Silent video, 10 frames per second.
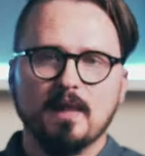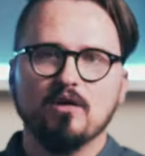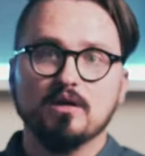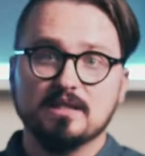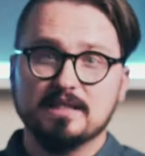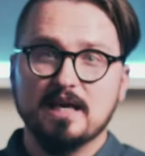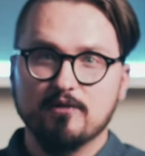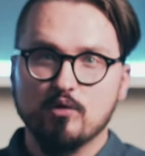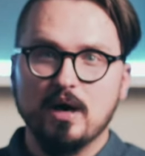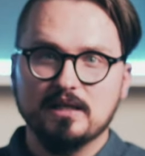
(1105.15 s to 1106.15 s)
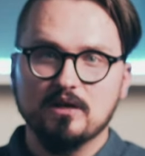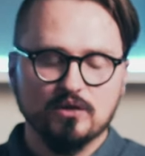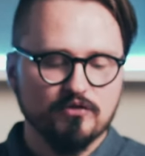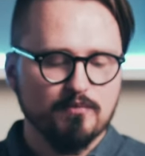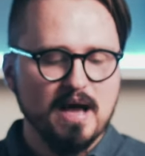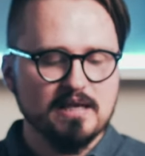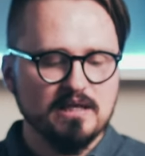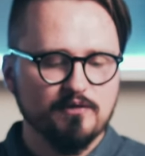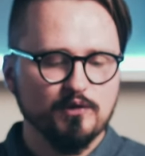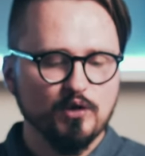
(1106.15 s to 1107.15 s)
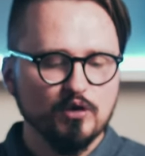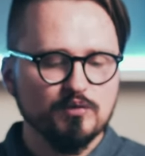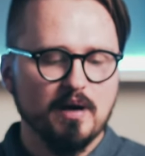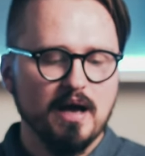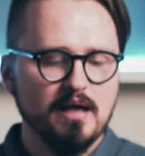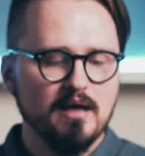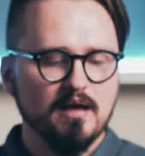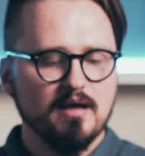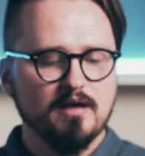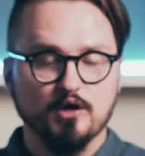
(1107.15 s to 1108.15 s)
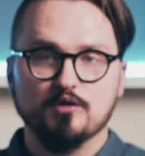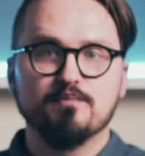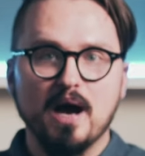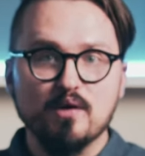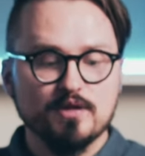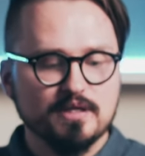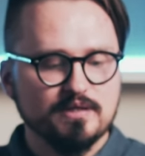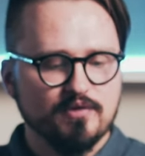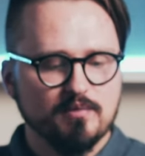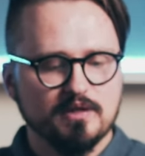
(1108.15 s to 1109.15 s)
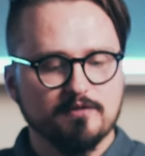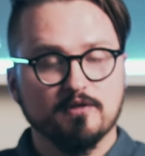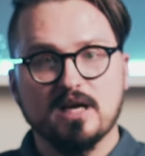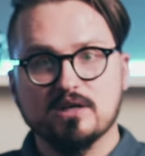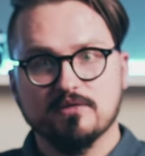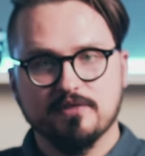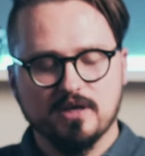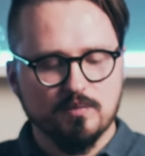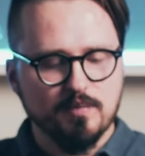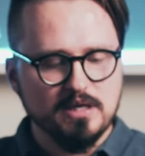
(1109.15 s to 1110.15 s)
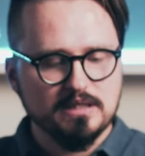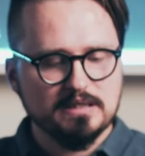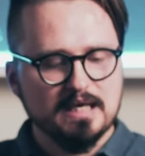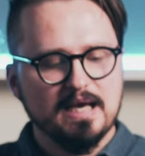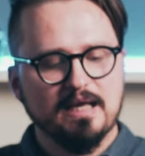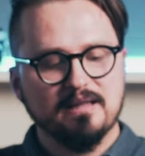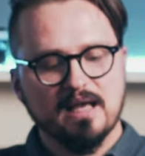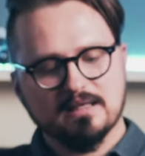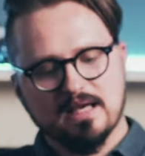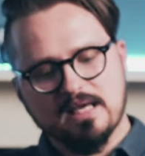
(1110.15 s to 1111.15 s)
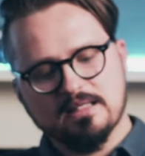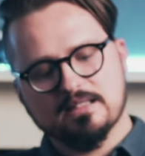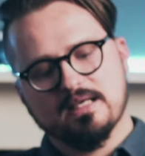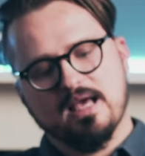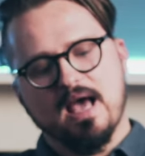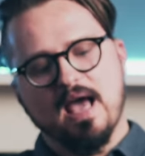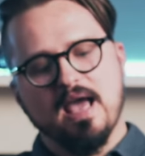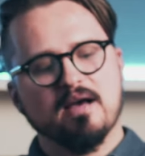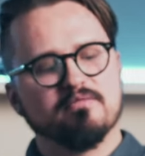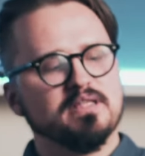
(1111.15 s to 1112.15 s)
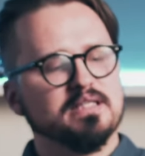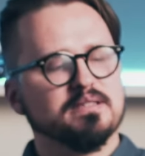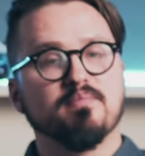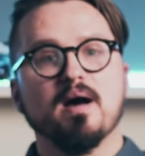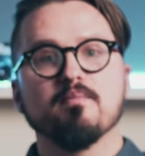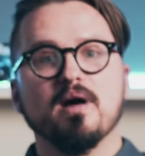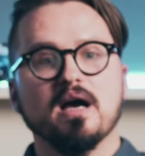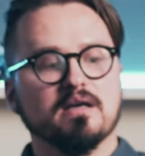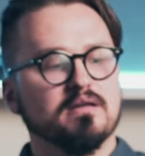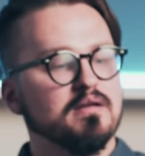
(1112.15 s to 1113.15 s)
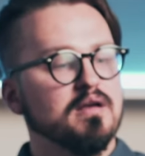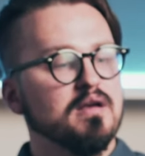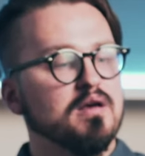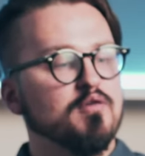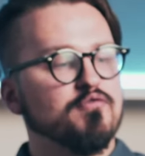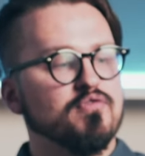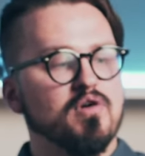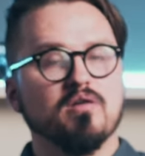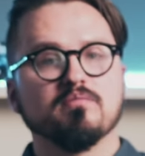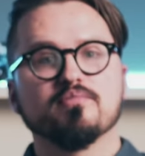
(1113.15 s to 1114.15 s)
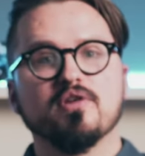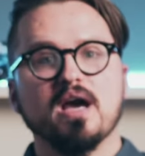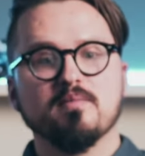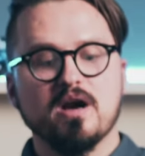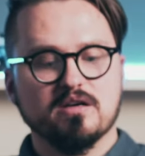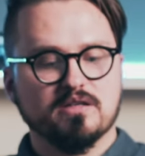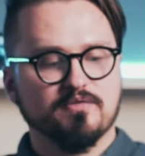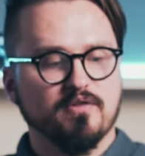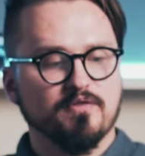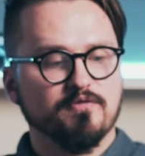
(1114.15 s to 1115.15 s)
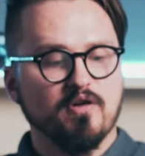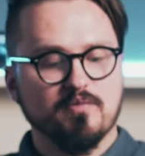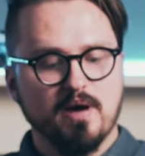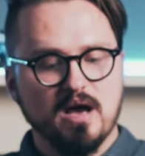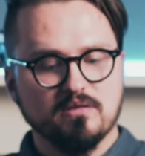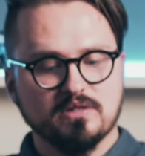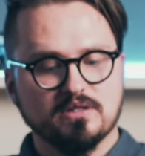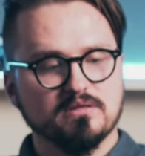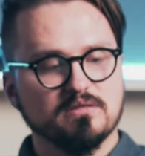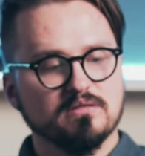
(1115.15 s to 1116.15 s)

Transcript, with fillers: you can save quite a lot of money if you don't buy your pouches from the photography companies. In that case, I have this bum bag from Primark for 4 pounds